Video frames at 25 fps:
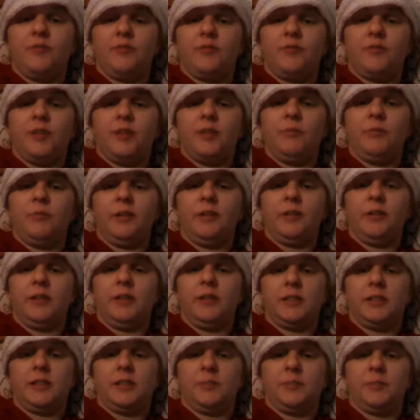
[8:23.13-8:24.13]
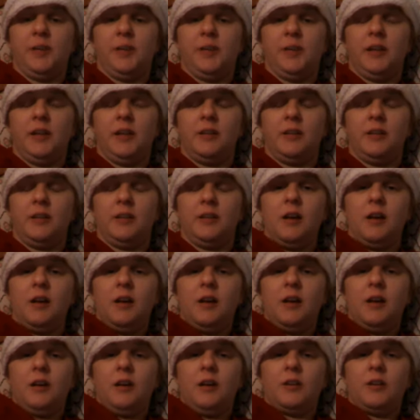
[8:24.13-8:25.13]
they released me, and,
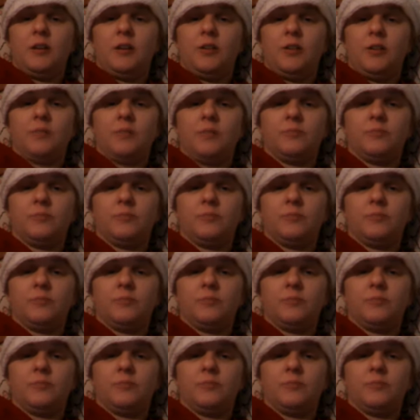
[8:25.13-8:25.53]
you know,